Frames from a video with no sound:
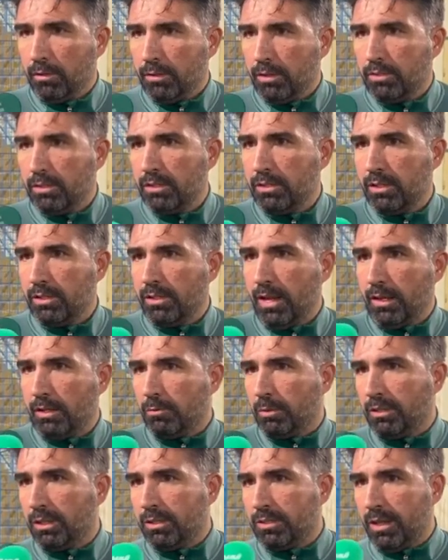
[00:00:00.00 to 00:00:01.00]
This is
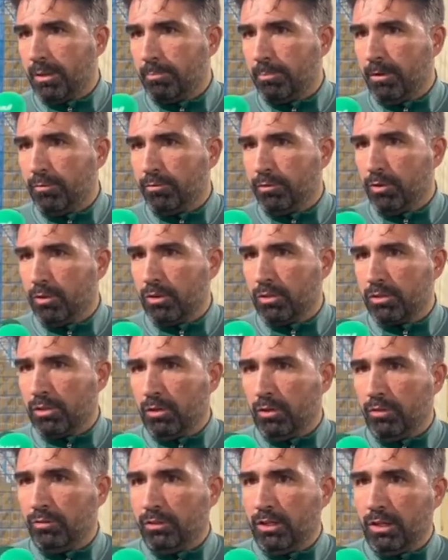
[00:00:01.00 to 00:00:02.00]
exactly what I said before. So
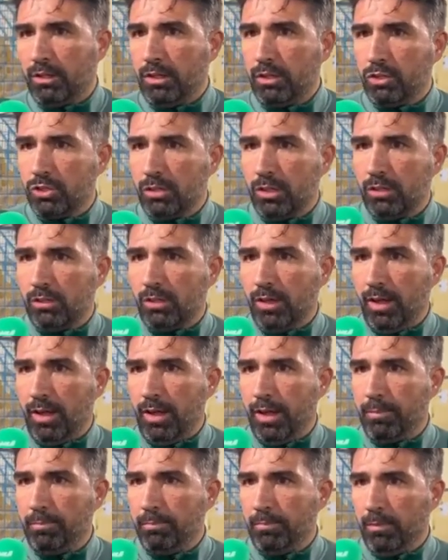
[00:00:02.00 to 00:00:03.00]
if the additional
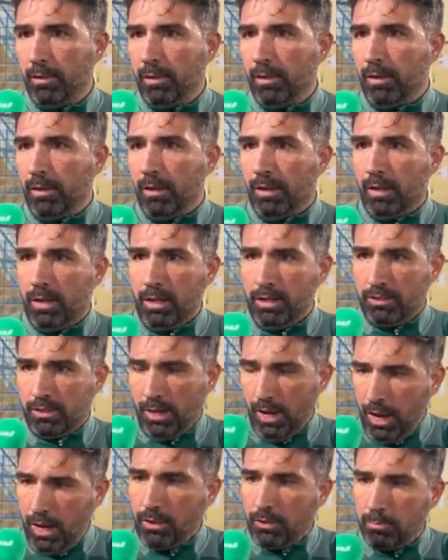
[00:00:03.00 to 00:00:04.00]
time is
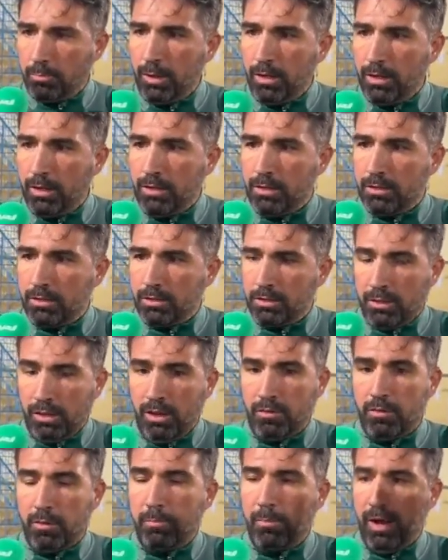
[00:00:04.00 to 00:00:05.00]
8 minutes
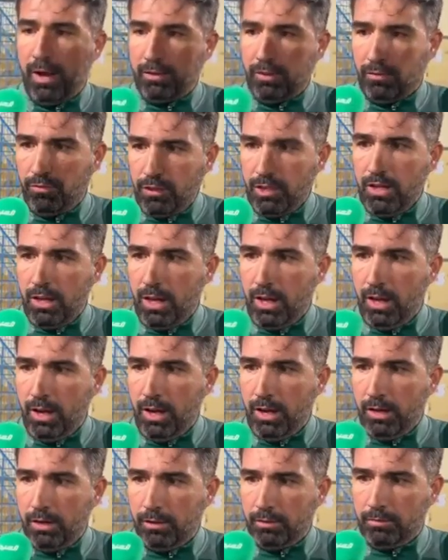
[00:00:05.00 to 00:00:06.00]
given by the
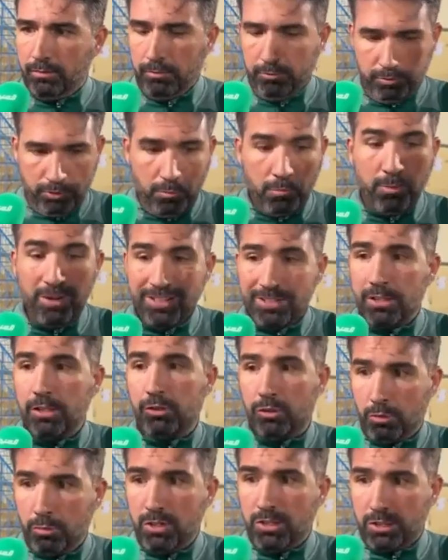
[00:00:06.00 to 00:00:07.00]
VR from whistle
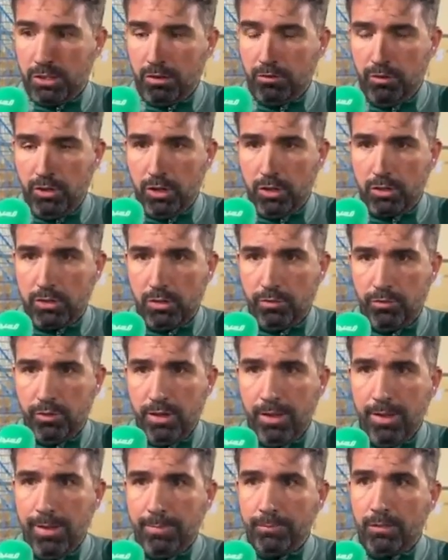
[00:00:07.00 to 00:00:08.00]
to whistle
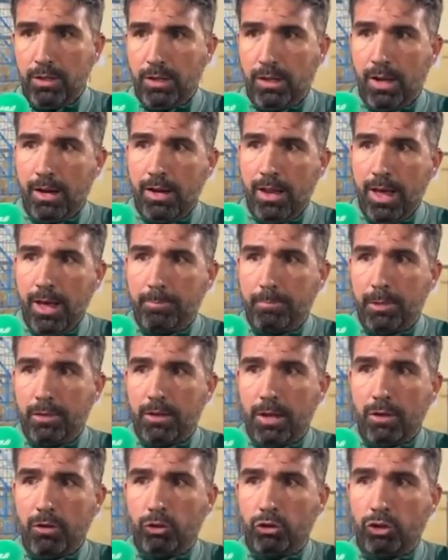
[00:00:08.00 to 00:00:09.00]
philosophy, it can happen
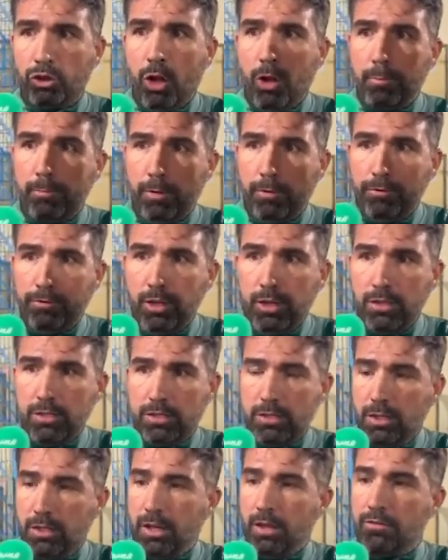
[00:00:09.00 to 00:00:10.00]
that on top of this
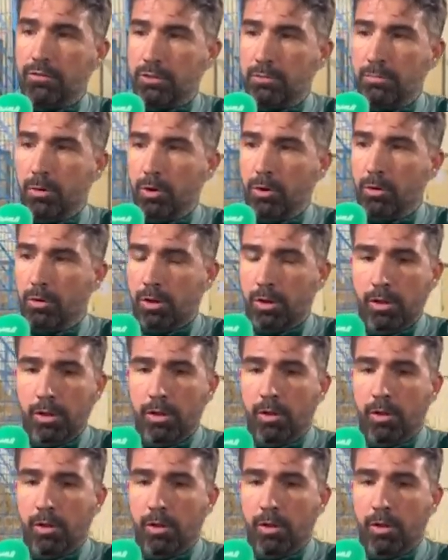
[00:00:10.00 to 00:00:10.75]
he gives more.